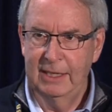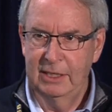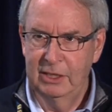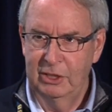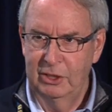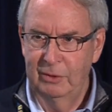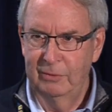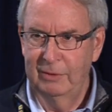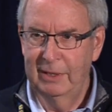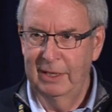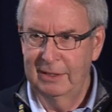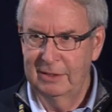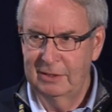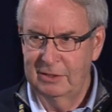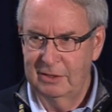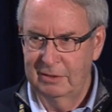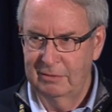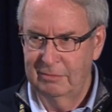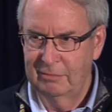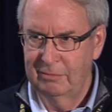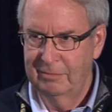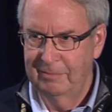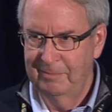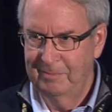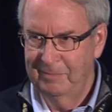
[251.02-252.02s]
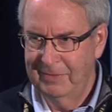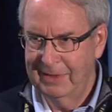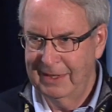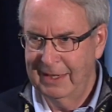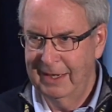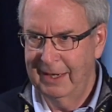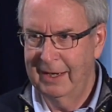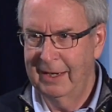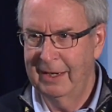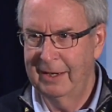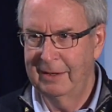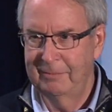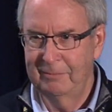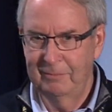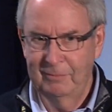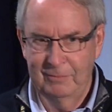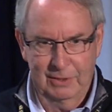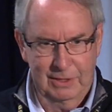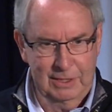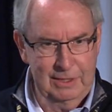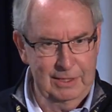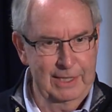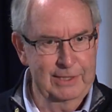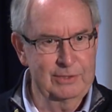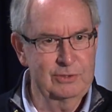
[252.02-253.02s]
units,
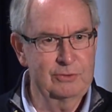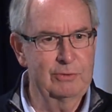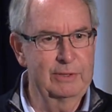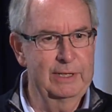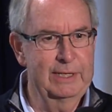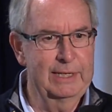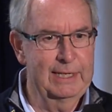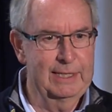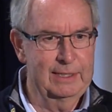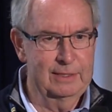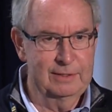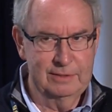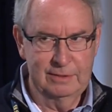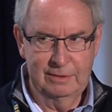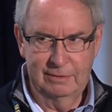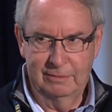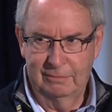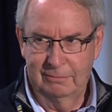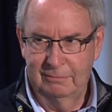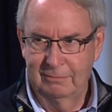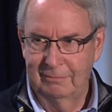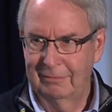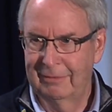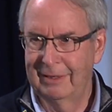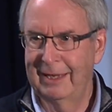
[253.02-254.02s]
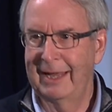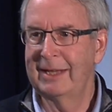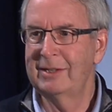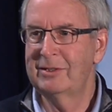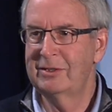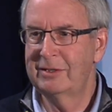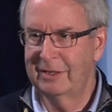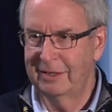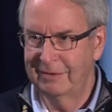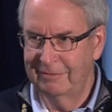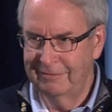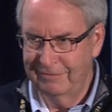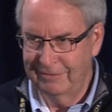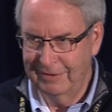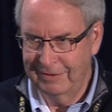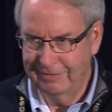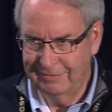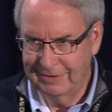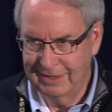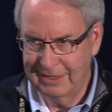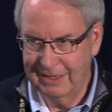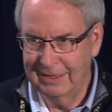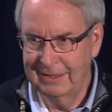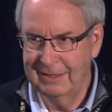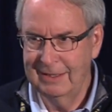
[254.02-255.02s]
clustering into less than
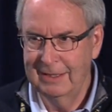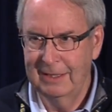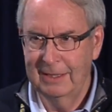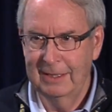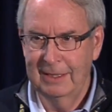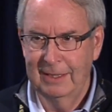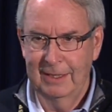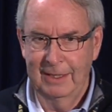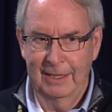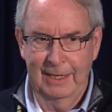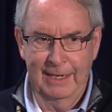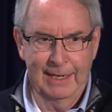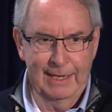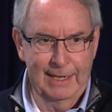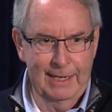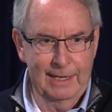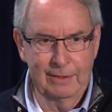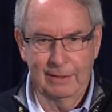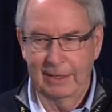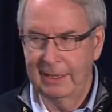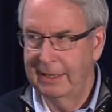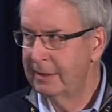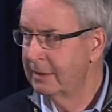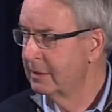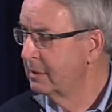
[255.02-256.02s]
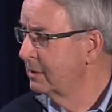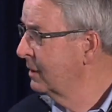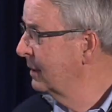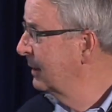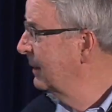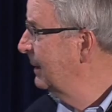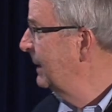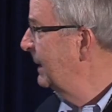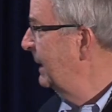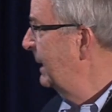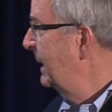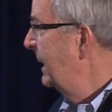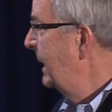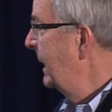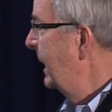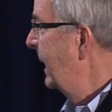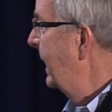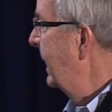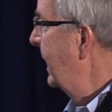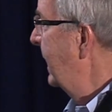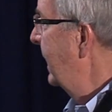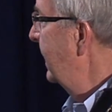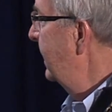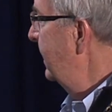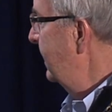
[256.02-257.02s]
50 areas.
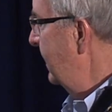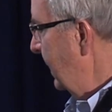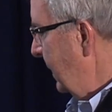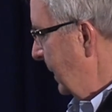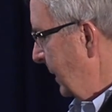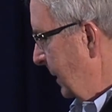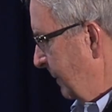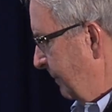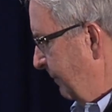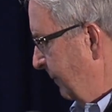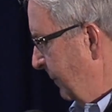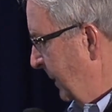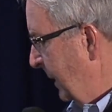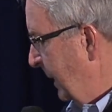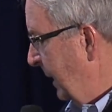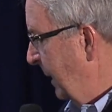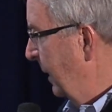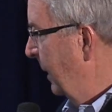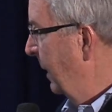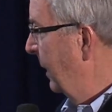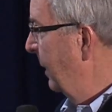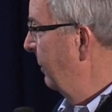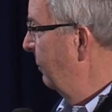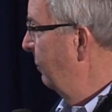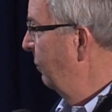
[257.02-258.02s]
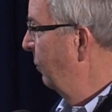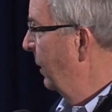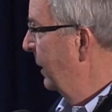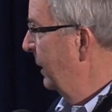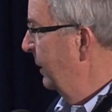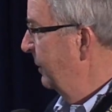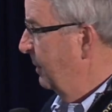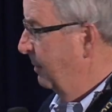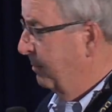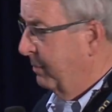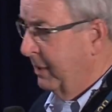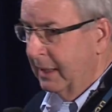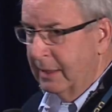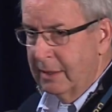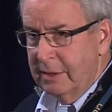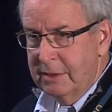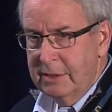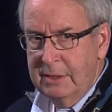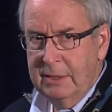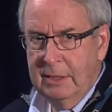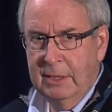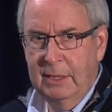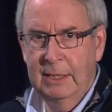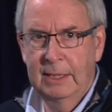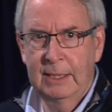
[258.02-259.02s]
And one of the
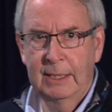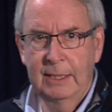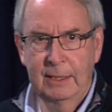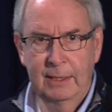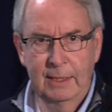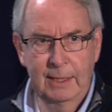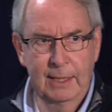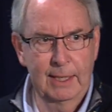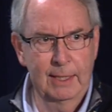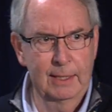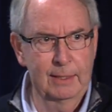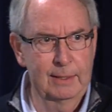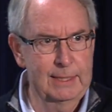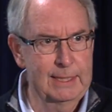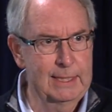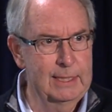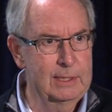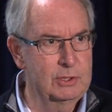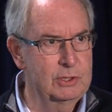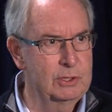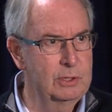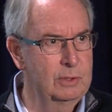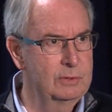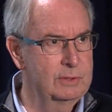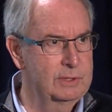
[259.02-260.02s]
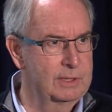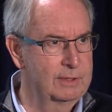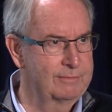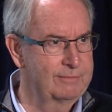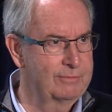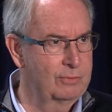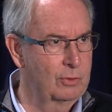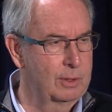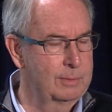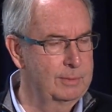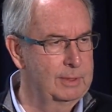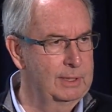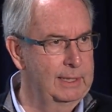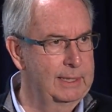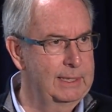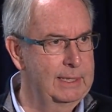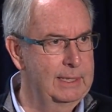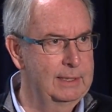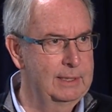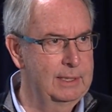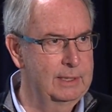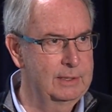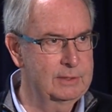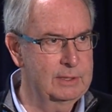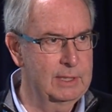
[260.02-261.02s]
biggest issues in
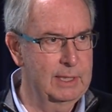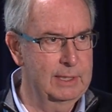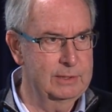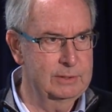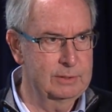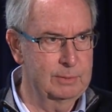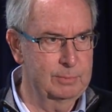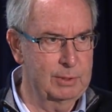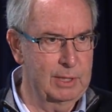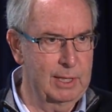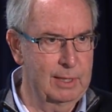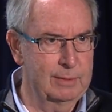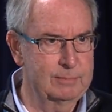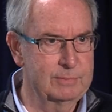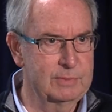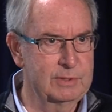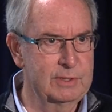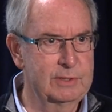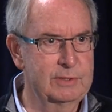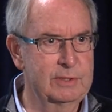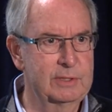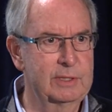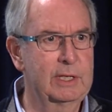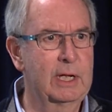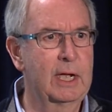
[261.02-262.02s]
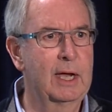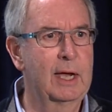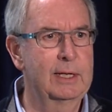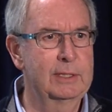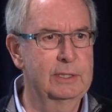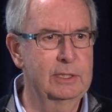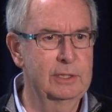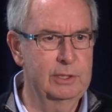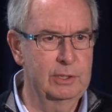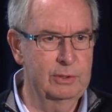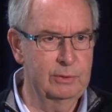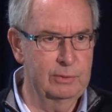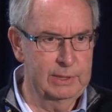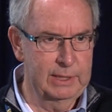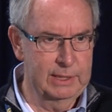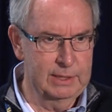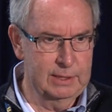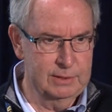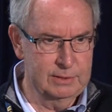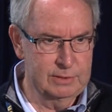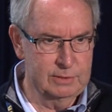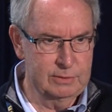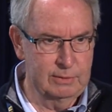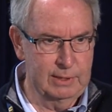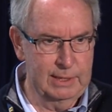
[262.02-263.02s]
formulating these kinds of problems is the continuity
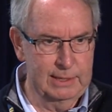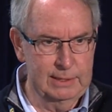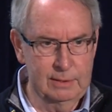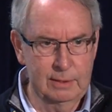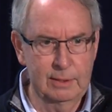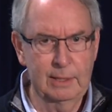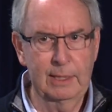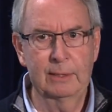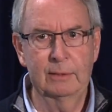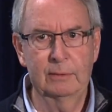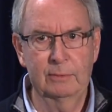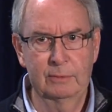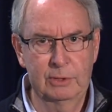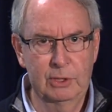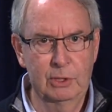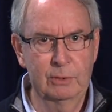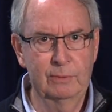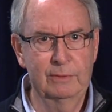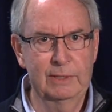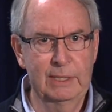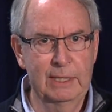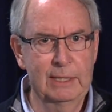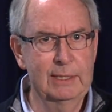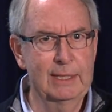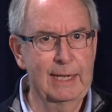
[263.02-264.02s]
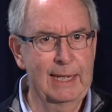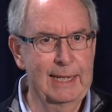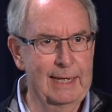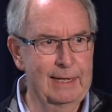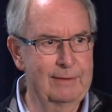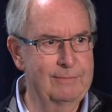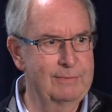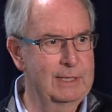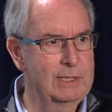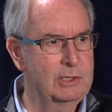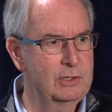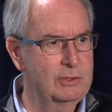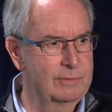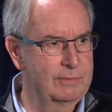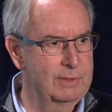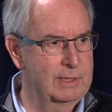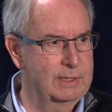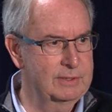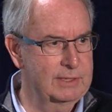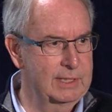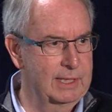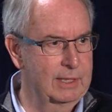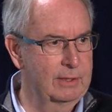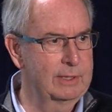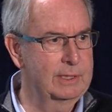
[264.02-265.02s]
constraint, that you need to have each of
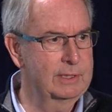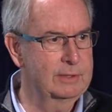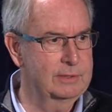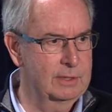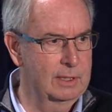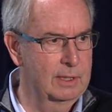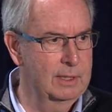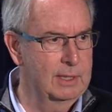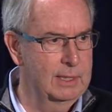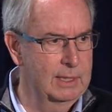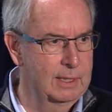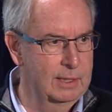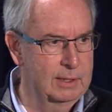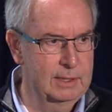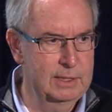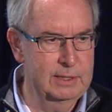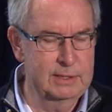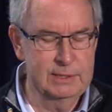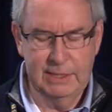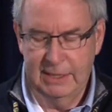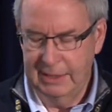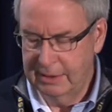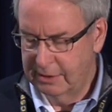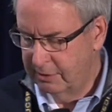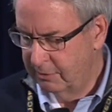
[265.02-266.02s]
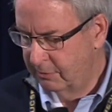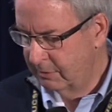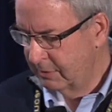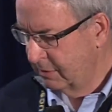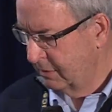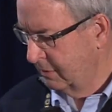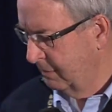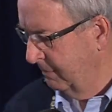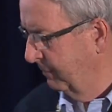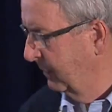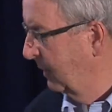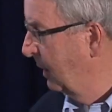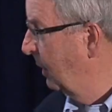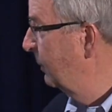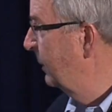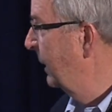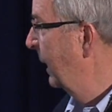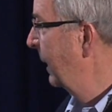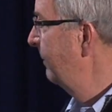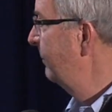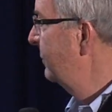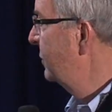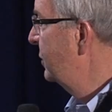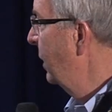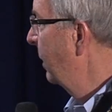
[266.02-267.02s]
these areas contiguous.
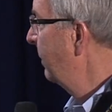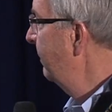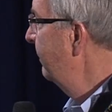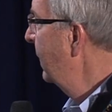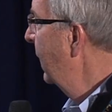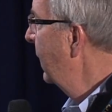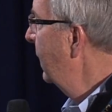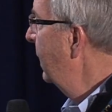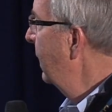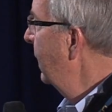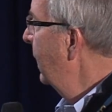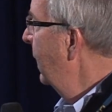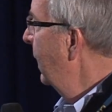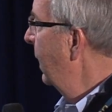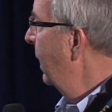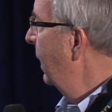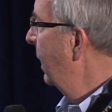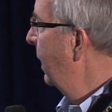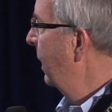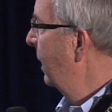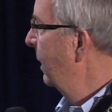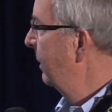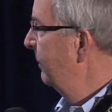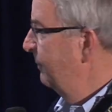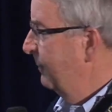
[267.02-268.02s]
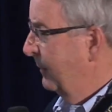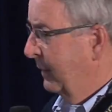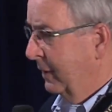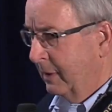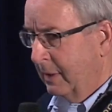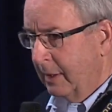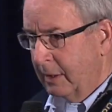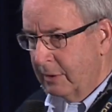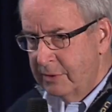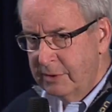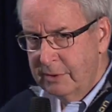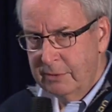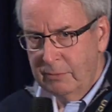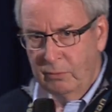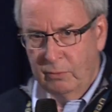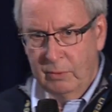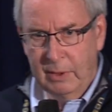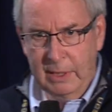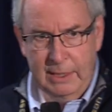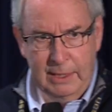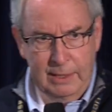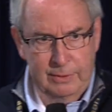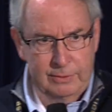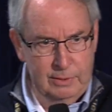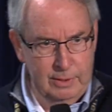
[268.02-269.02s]
Okay, so there's
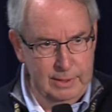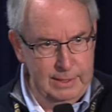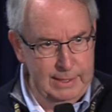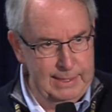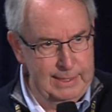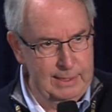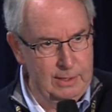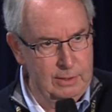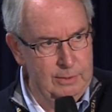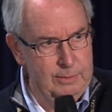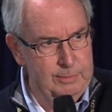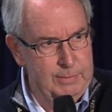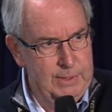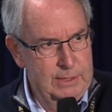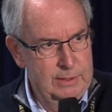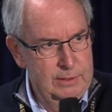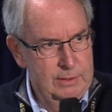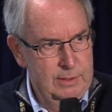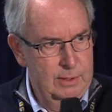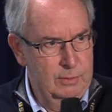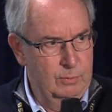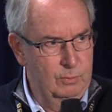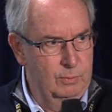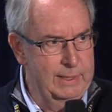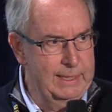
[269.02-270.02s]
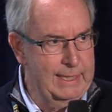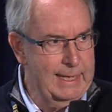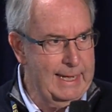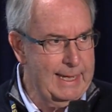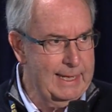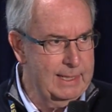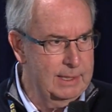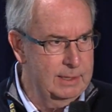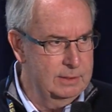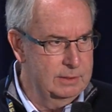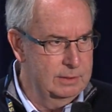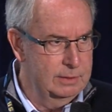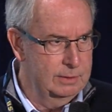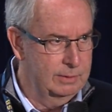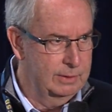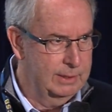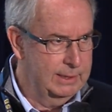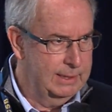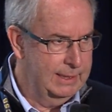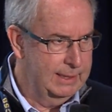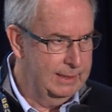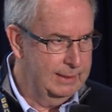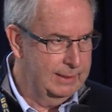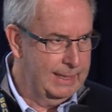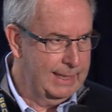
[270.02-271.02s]
one other element that we added to
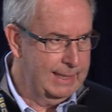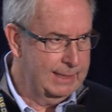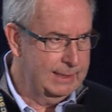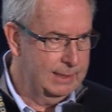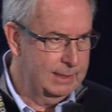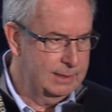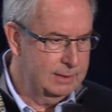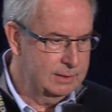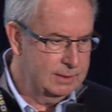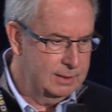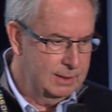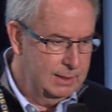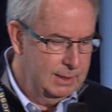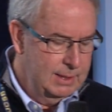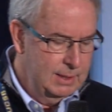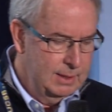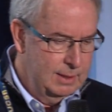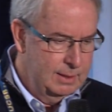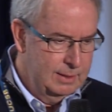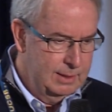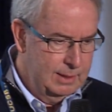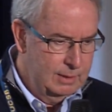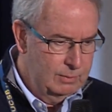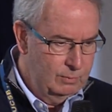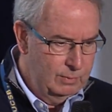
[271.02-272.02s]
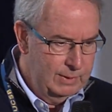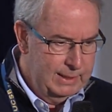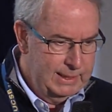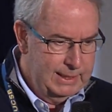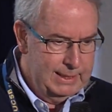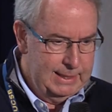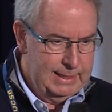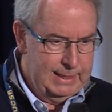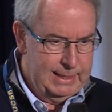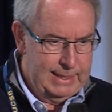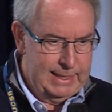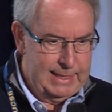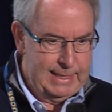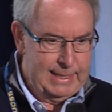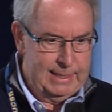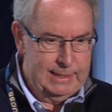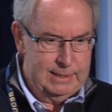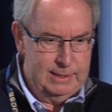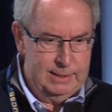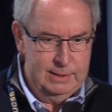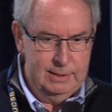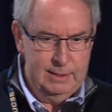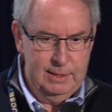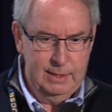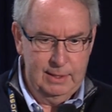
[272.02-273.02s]
it, and that is that we
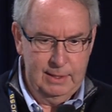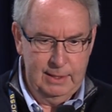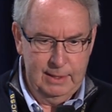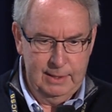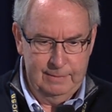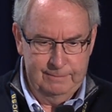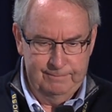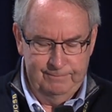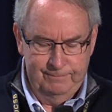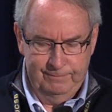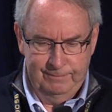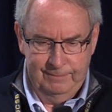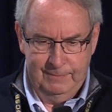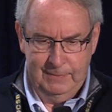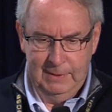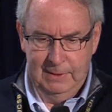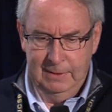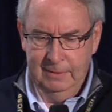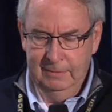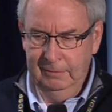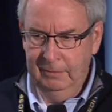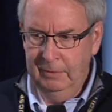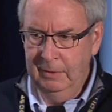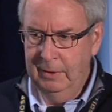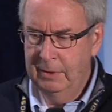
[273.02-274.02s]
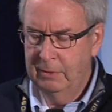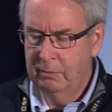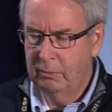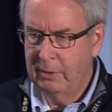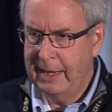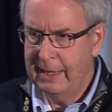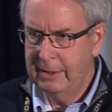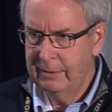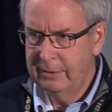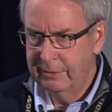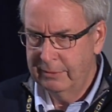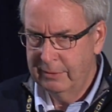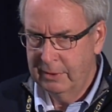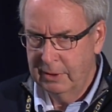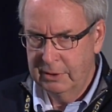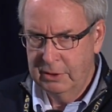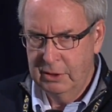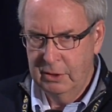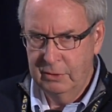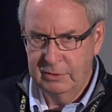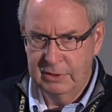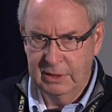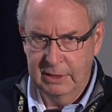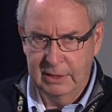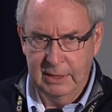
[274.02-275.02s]
added, rather than
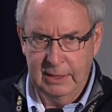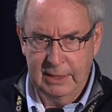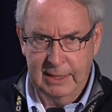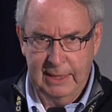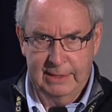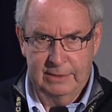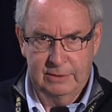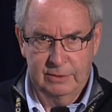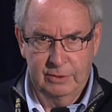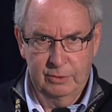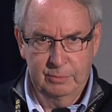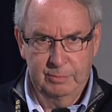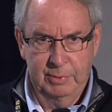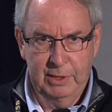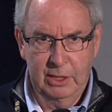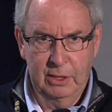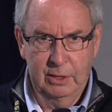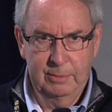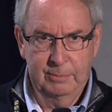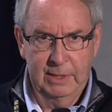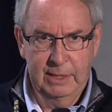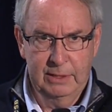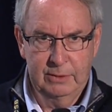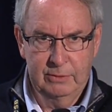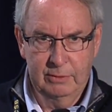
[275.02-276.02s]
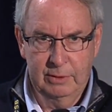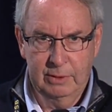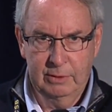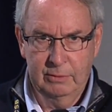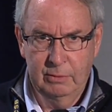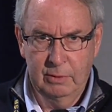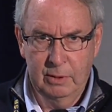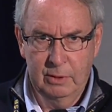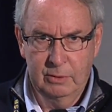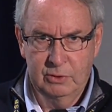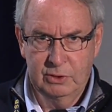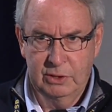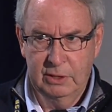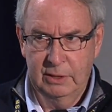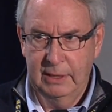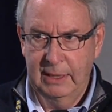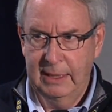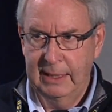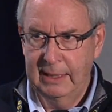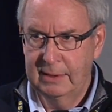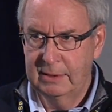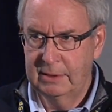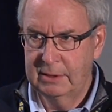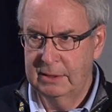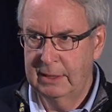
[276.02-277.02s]
using an isoparametric quotient
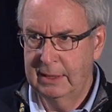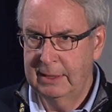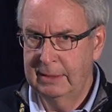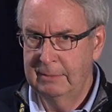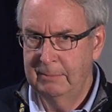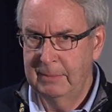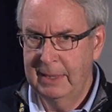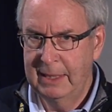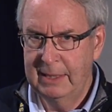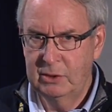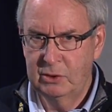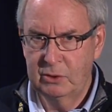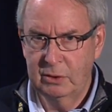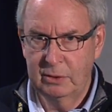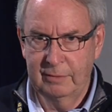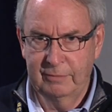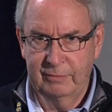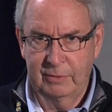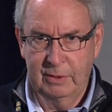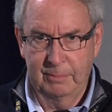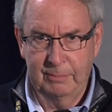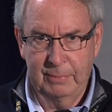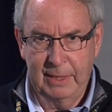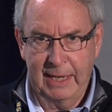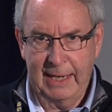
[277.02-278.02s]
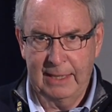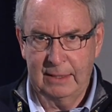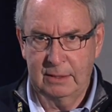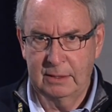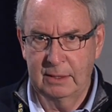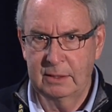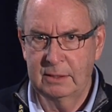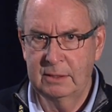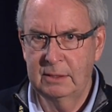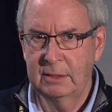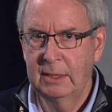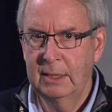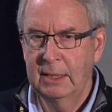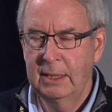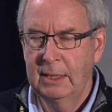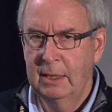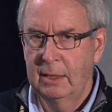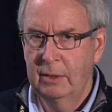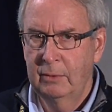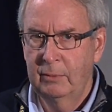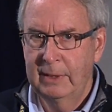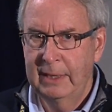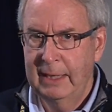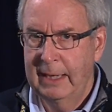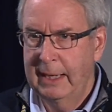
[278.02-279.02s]
as a measure of compactness,
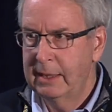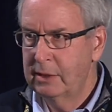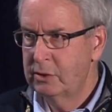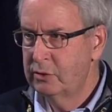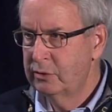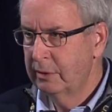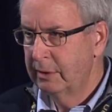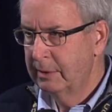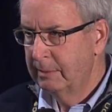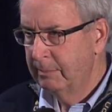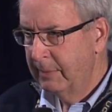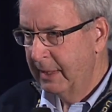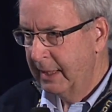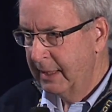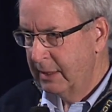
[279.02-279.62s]
we actually